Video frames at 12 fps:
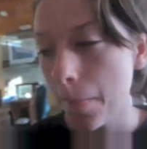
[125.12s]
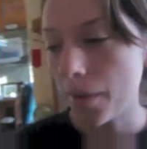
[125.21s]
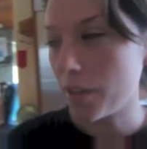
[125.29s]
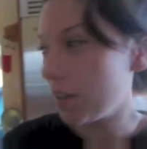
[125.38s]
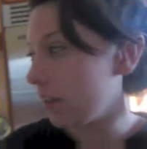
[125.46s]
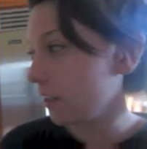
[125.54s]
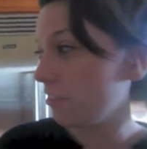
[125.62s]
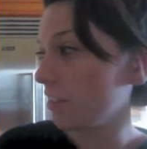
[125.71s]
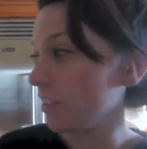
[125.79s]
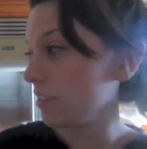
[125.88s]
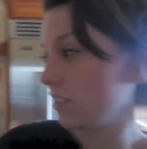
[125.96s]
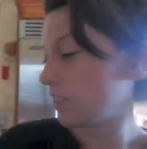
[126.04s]
but
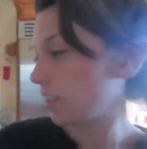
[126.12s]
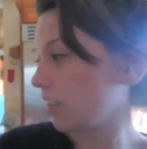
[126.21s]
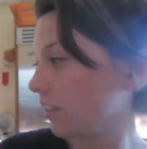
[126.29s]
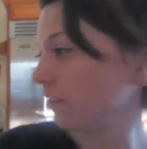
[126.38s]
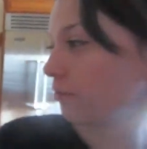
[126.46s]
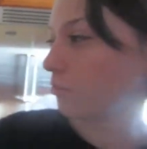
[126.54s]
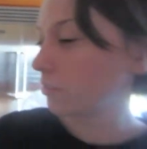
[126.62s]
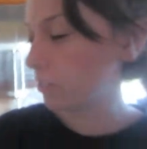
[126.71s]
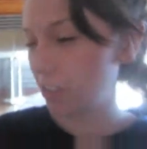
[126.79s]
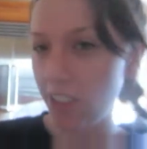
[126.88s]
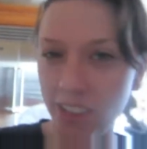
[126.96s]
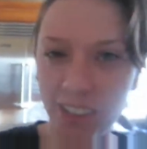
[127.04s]
anyways, I have
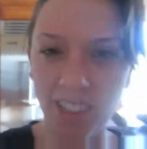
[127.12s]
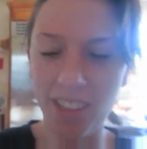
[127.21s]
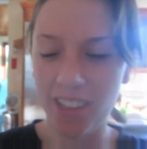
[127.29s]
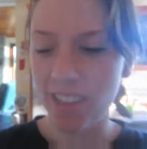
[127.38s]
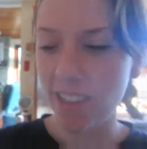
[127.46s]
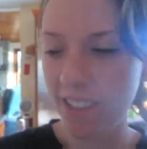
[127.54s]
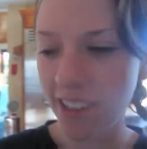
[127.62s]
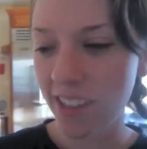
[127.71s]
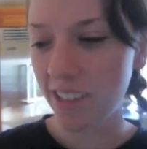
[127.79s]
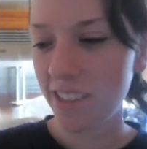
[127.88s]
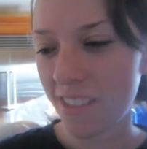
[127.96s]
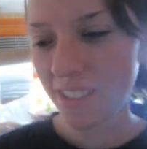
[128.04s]
work yet again